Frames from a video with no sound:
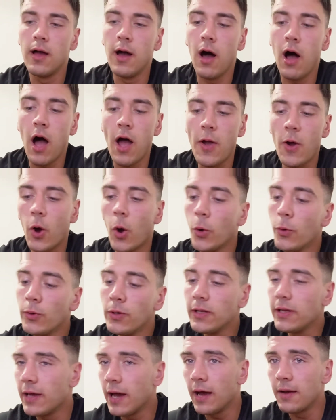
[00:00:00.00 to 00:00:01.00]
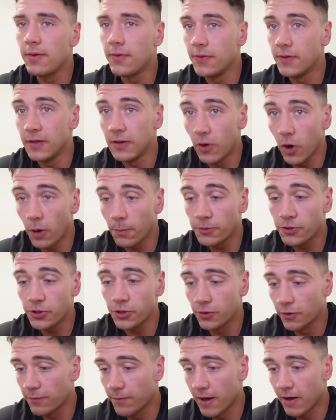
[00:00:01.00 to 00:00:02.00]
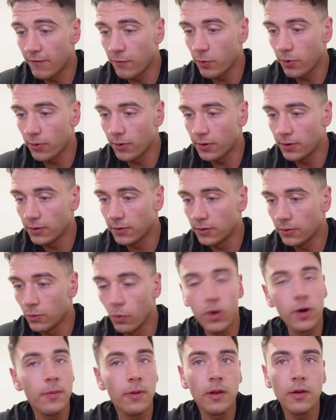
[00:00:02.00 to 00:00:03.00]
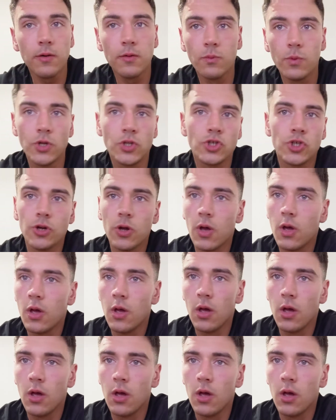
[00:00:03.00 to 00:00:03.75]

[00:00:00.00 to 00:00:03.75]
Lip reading: I only had the option of mouthwatering watermelon, which